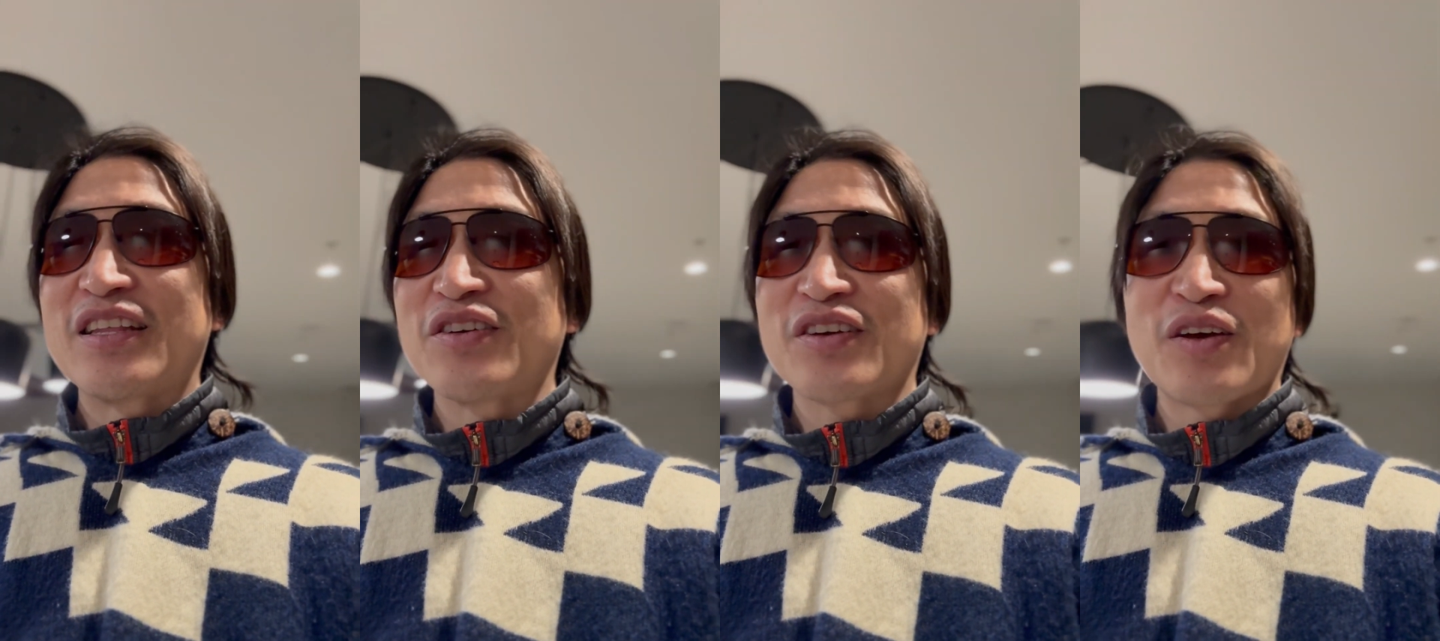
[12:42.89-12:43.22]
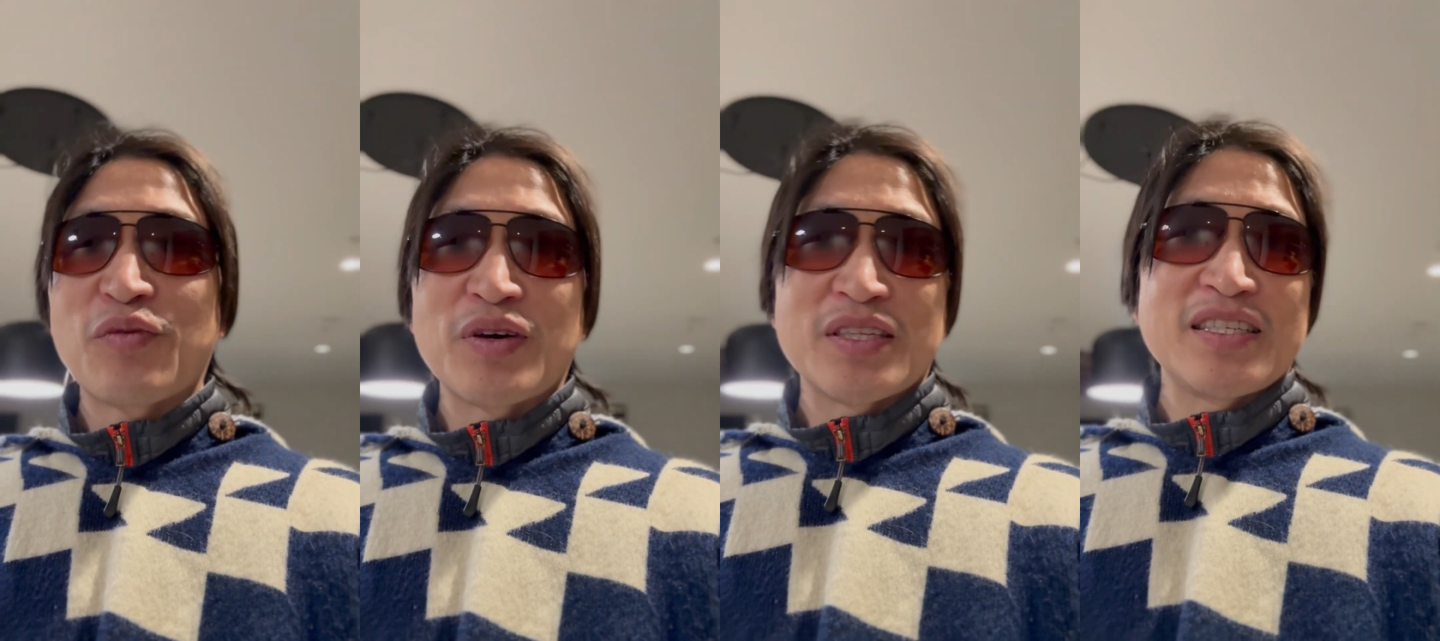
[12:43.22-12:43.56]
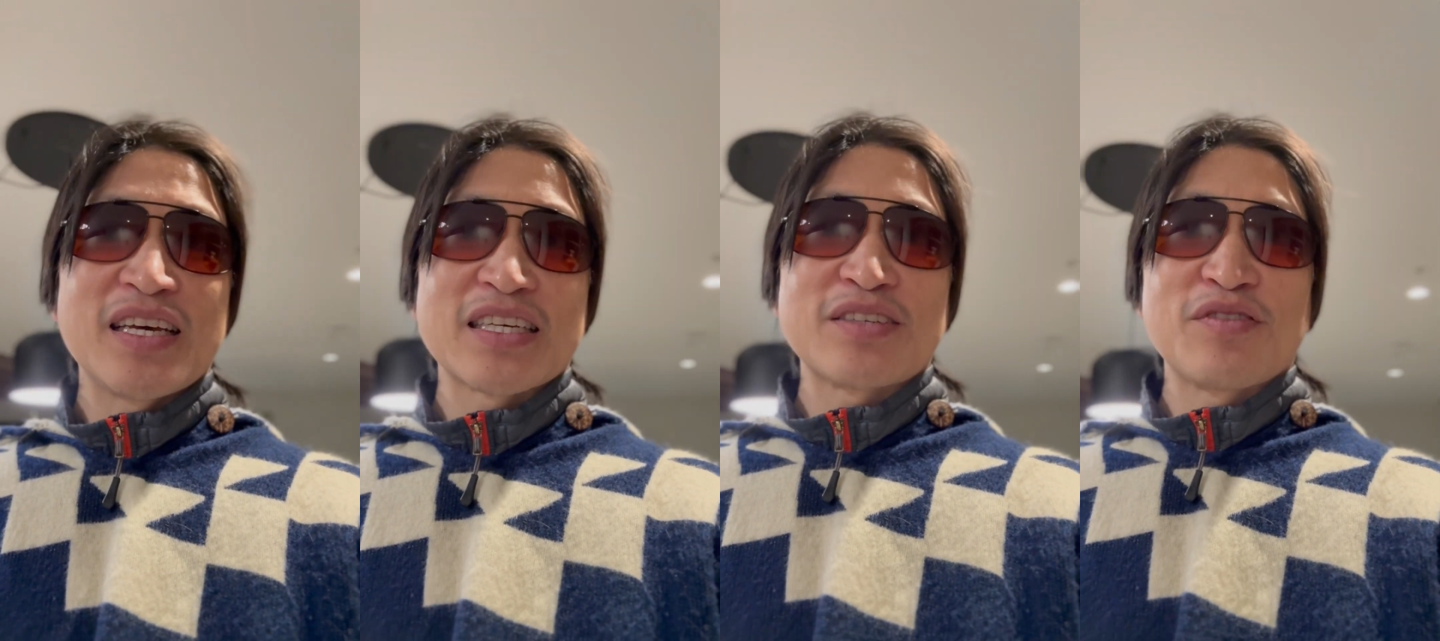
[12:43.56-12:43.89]
a look at what's
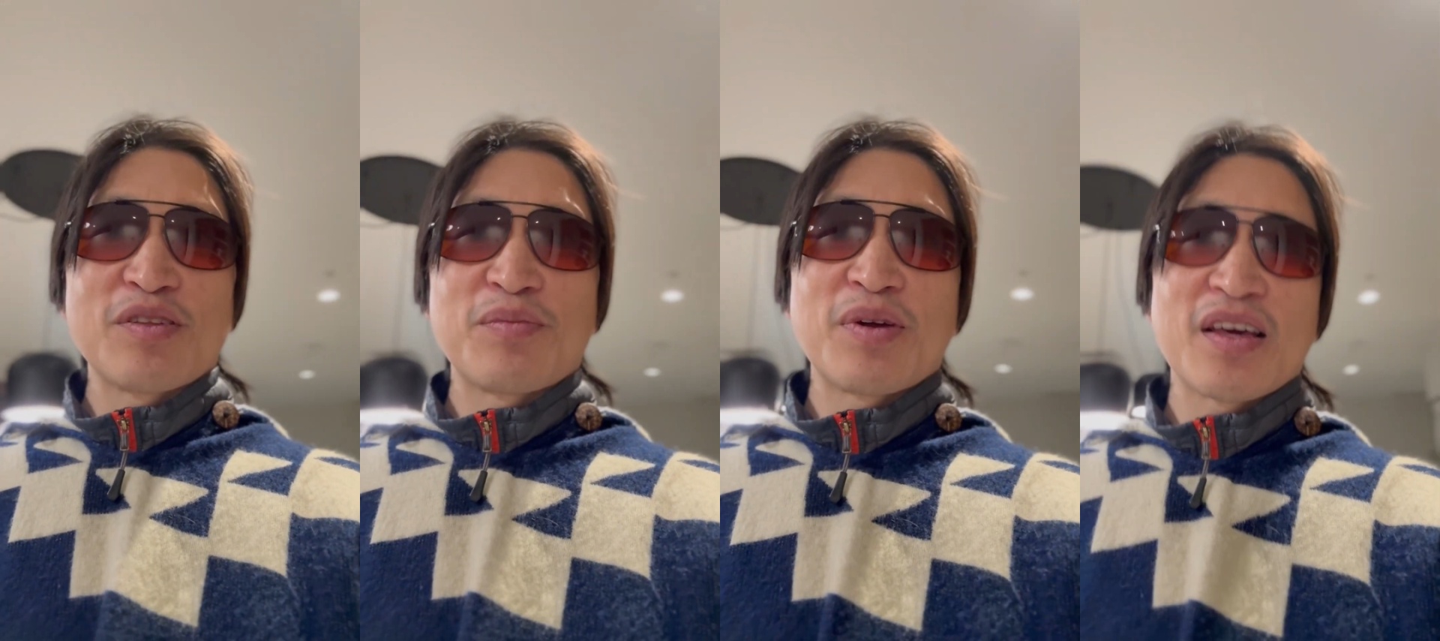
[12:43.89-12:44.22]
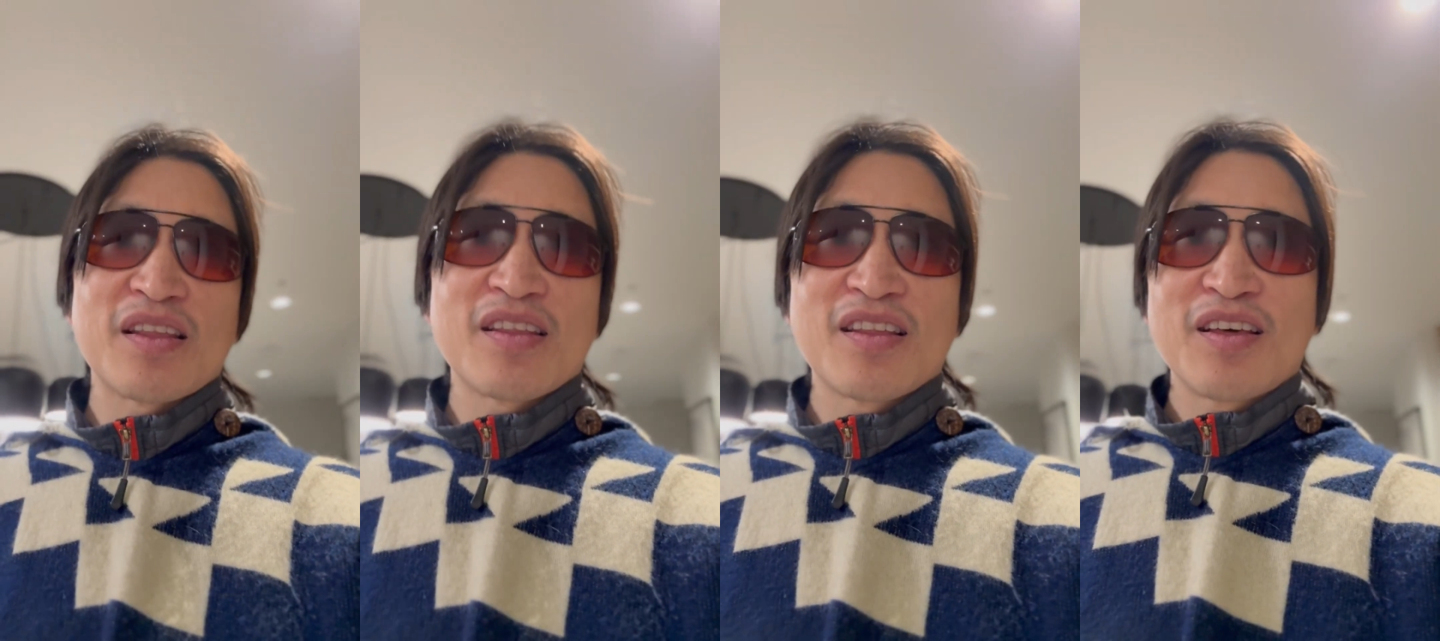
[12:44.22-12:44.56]
next for the breath.